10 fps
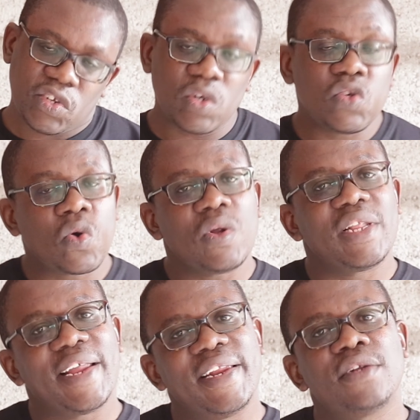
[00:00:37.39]
So he took on
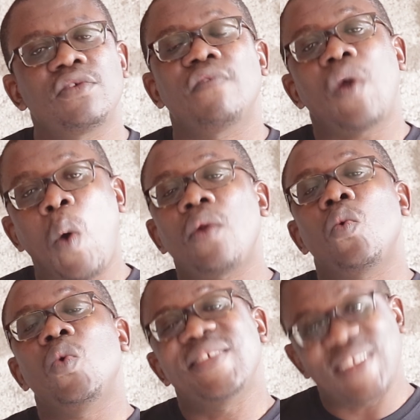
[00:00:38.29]
the identity of the one
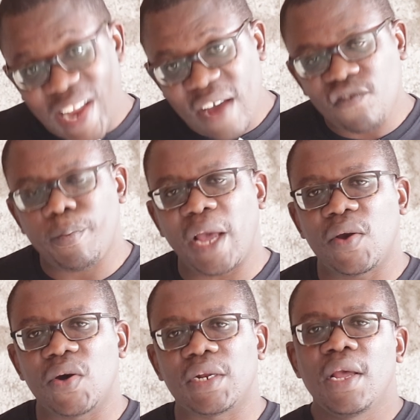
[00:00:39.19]
who is loved by
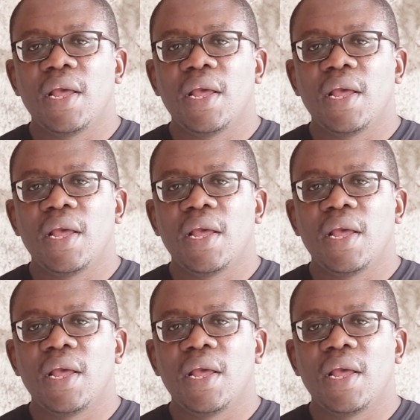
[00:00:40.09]
God.